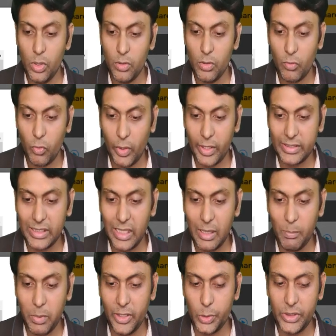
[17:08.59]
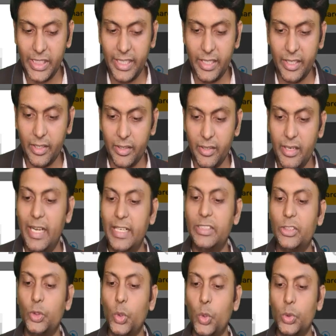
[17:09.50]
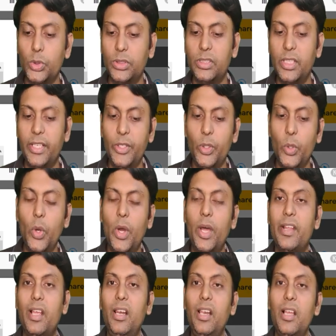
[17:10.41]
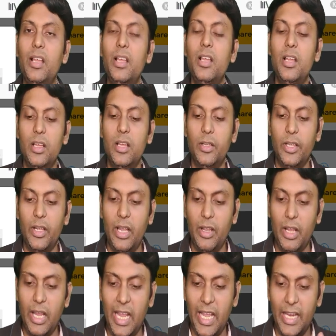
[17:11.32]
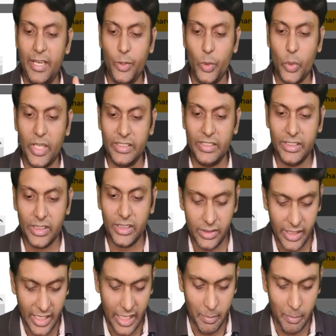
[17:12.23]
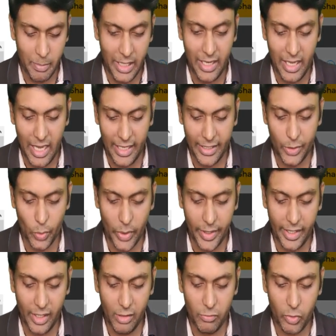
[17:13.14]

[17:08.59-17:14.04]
For example, you see here it shows the URL, and you can just embed a URL.